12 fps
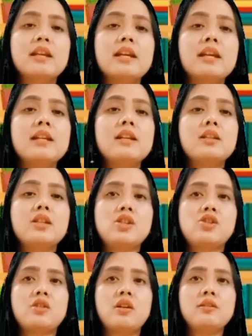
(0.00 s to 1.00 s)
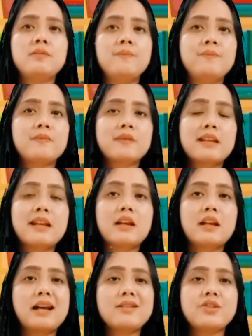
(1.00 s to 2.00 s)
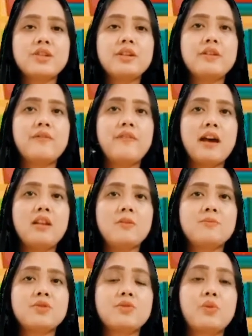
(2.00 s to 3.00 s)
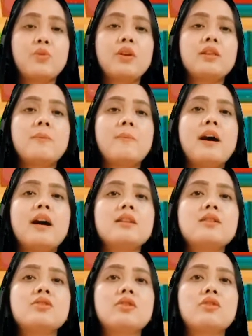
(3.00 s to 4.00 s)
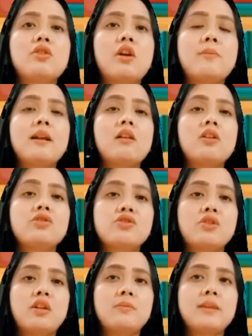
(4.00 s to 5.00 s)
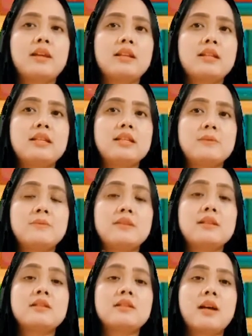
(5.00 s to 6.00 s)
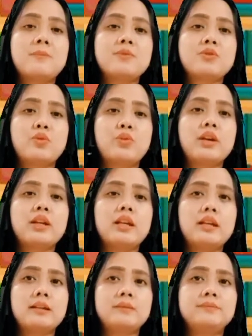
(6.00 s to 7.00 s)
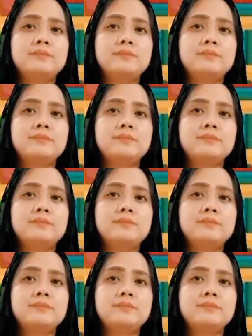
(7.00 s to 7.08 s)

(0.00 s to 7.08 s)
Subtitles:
In addition, cancer develops when the body's normal control mechanism stops working.